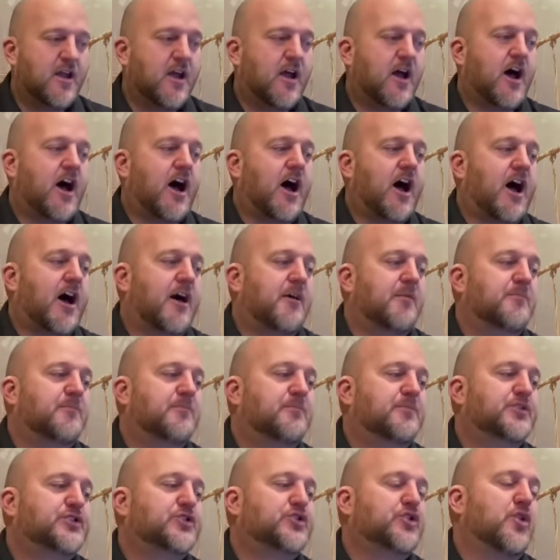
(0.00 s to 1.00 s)

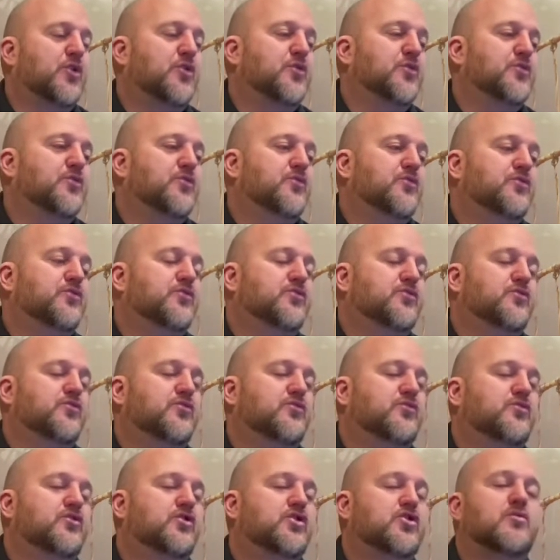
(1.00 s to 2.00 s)
So
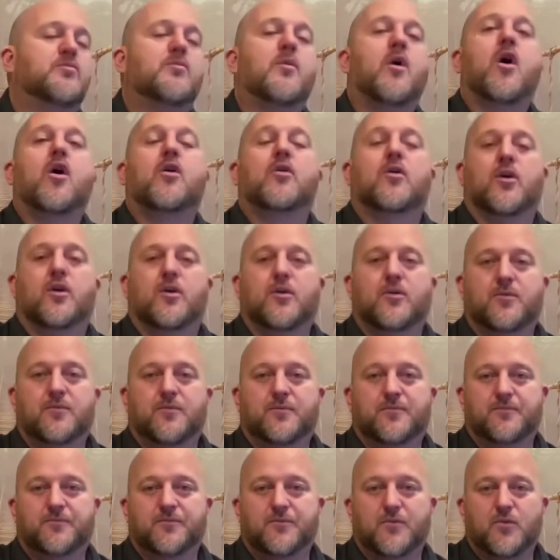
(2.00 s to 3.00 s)
tomorrow,
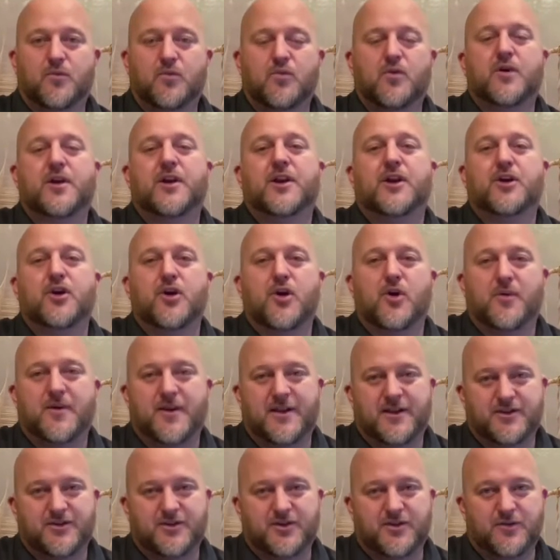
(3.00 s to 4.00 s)
we're going to go
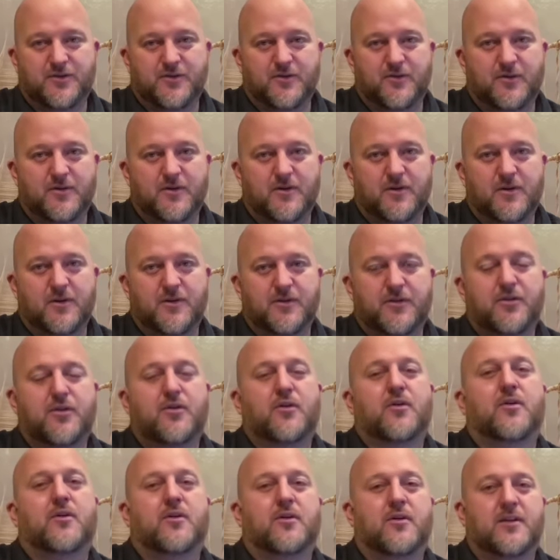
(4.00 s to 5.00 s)
into
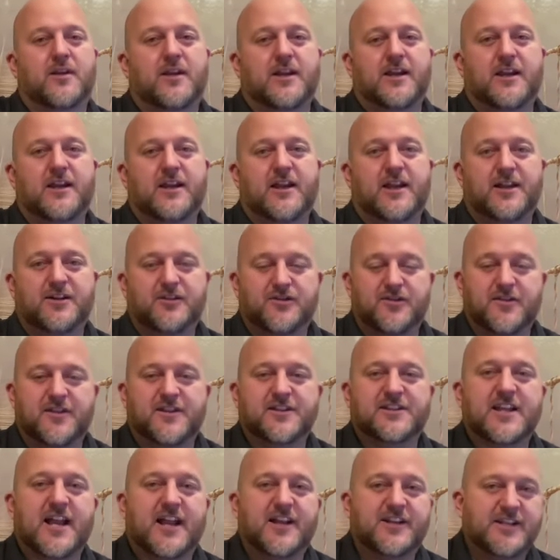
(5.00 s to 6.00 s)
thoroughly into
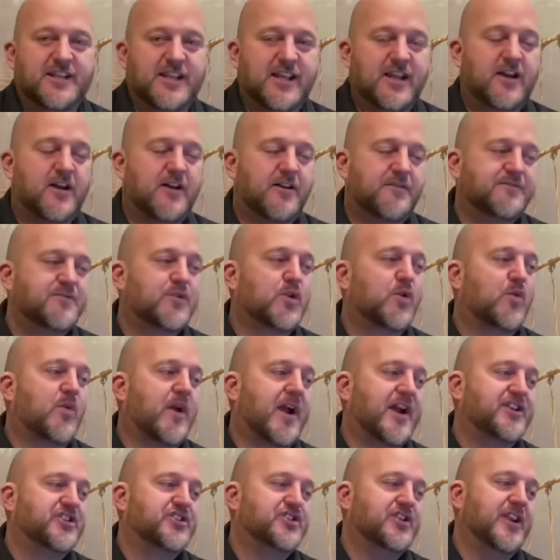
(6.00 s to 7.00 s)
this idea of
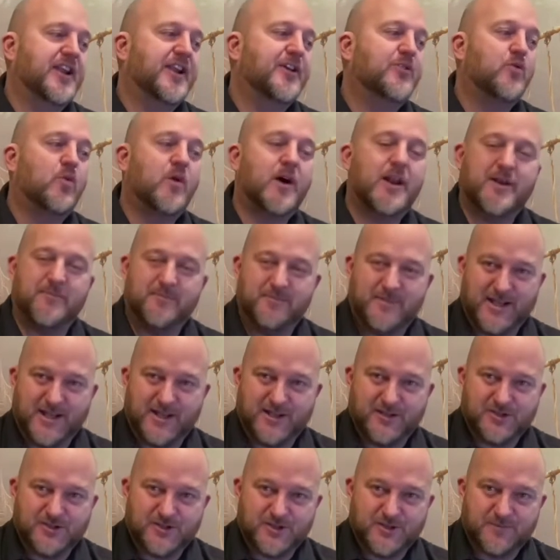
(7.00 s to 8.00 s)
correction and what it
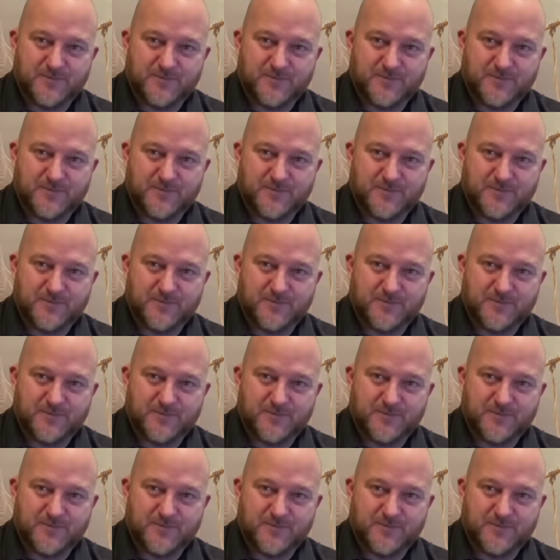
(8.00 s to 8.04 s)
means.